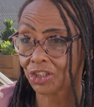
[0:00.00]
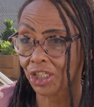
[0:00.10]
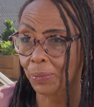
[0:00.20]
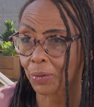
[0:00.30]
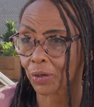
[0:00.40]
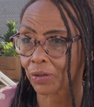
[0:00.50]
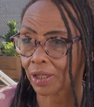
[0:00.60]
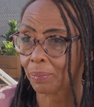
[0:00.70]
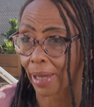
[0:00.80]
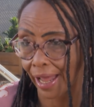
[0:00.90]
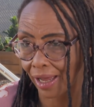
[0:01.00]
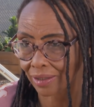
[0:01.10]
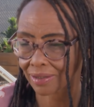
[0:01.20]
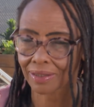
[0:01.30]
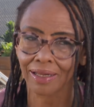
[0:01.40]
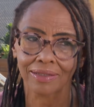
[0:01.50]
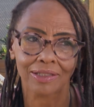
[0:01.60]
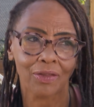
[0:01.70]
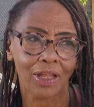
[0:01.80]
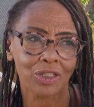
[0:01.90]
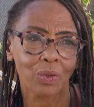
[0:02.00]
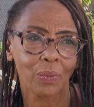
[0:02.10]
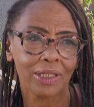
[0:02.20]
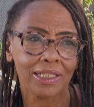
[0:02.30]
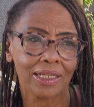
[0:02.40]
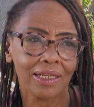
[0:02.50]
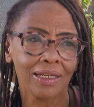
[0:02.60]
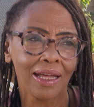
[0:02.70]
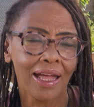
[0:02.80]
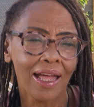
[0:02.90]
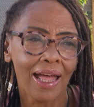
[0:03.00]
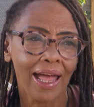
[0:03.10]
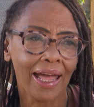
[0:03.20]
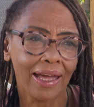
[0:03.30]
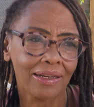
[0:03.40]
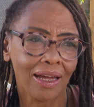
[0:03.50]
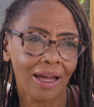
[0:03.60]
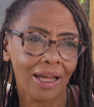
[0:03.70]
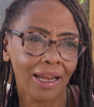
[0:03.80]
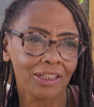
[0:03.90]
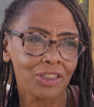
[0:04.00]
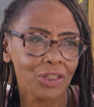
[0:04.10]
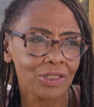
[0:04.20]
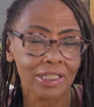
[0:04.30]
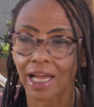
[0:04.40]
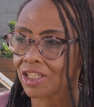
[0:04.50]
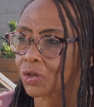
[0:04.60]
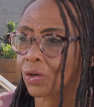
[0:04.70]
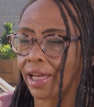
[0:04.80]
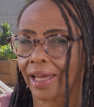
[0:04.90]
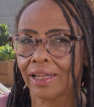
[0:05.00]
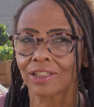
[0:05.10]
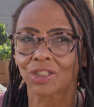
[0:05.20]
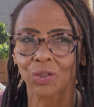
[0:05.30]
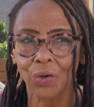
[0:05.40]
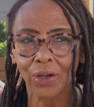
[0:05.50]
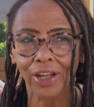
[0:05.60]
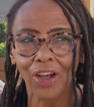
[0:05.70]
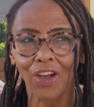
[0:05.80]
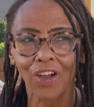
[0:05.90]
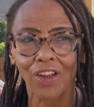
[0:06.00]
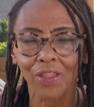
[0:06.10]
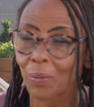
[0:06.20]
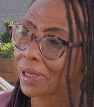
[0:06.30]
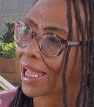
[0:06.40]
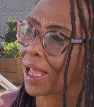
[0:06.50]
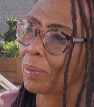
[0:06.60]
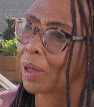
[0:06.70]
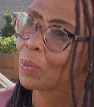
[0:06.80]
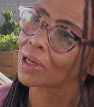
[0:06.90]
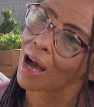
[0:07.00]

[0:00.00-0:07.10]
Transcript: cheaper than bags, and so that's what we did. And uh, I like to use a nice organic soil, and then we came in with